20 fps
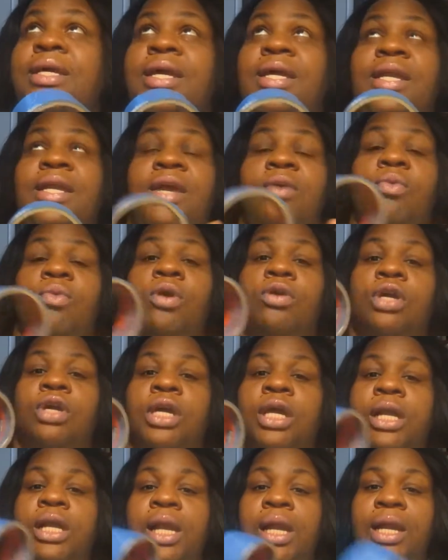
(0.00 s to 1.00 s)
and they want a
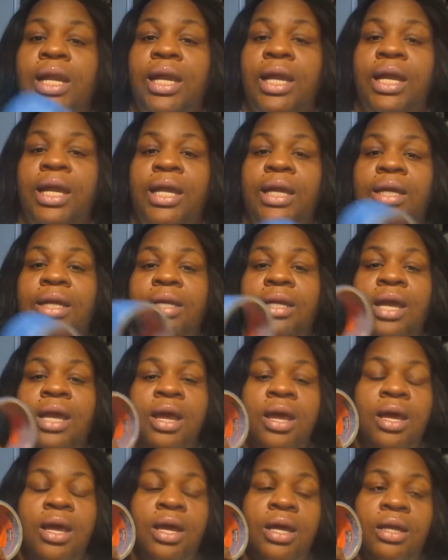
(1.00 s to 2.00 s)
clean
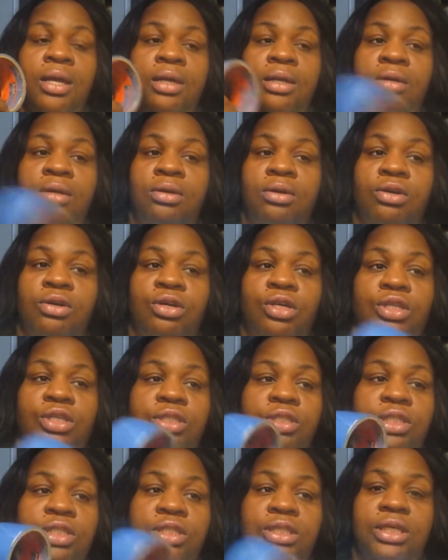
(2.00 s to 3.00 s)
look,
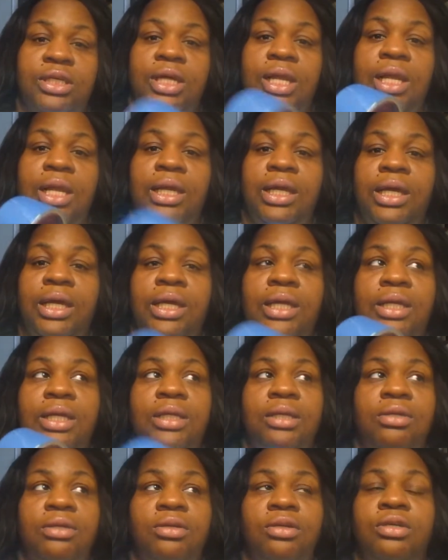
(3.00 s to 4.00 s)
just a
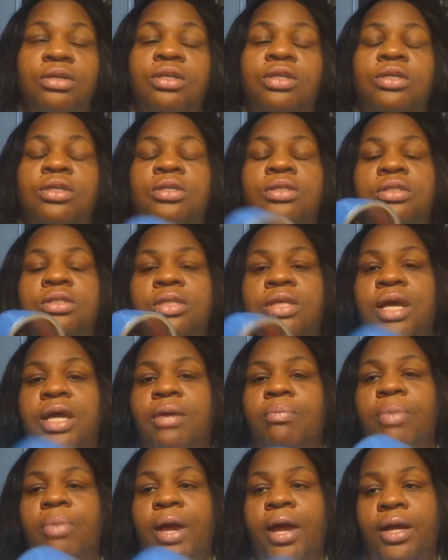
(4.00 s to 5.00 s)
clean look to
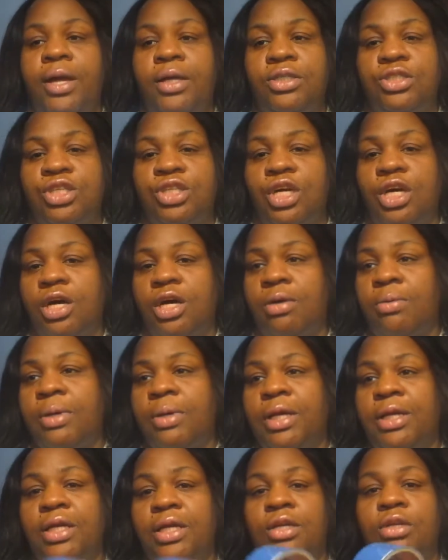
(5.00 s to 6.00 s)
their paint job,
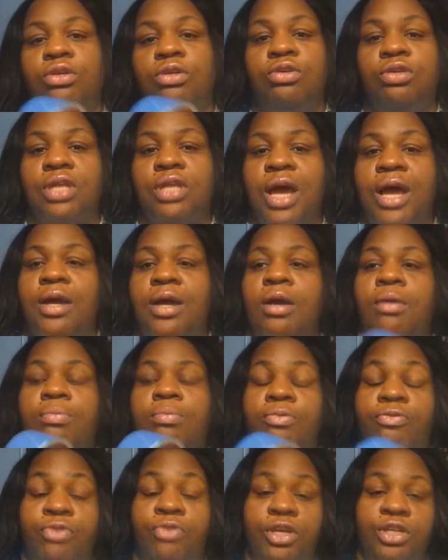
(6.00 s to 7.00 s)
and it looked like a
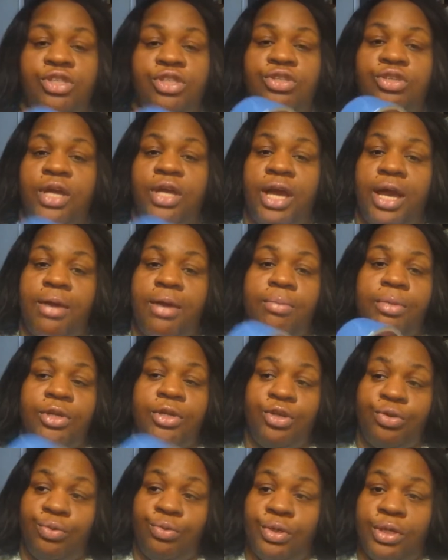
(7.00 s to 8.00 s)
professional came and
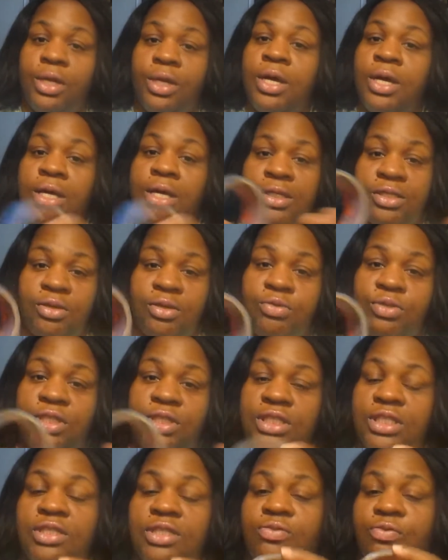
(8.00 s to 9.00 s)
do it. So
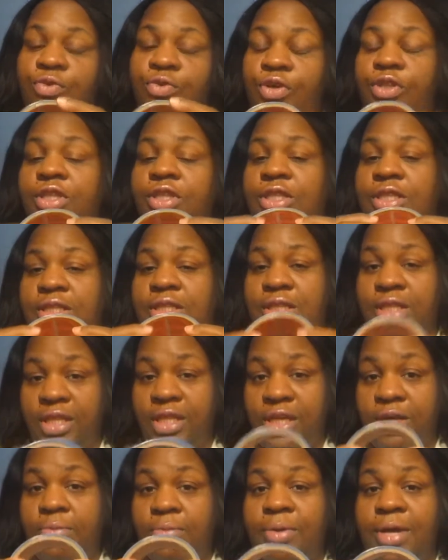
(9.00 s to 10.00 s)
this is for
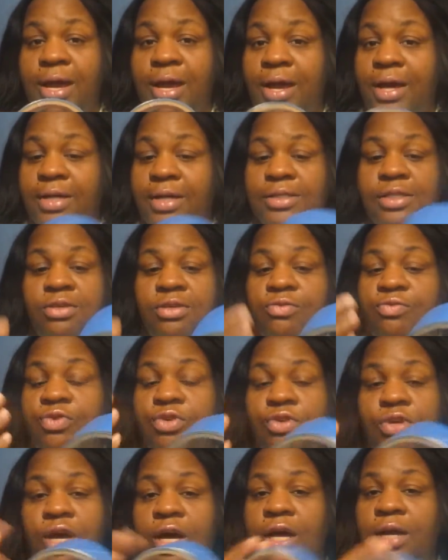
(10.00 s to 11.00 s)
them guys. If
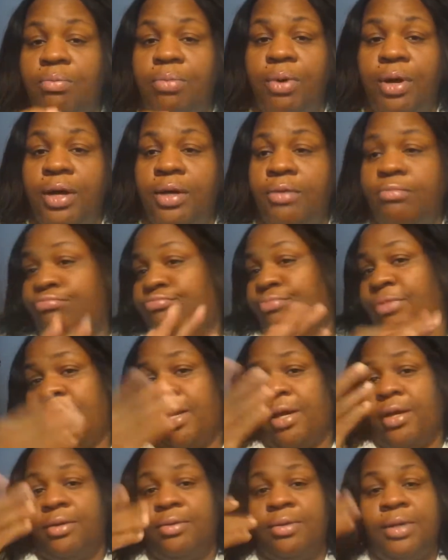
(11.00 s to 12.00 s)
you know how to paint,
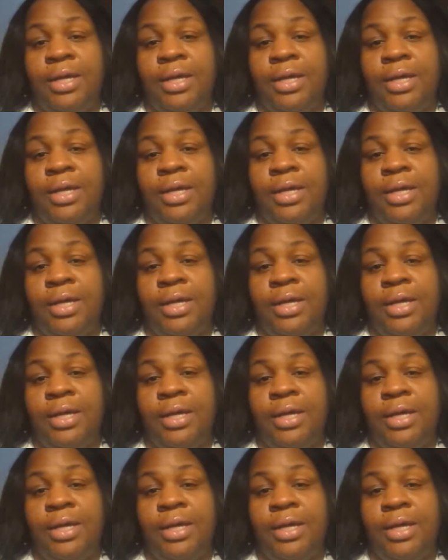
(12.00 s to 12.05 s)
hey,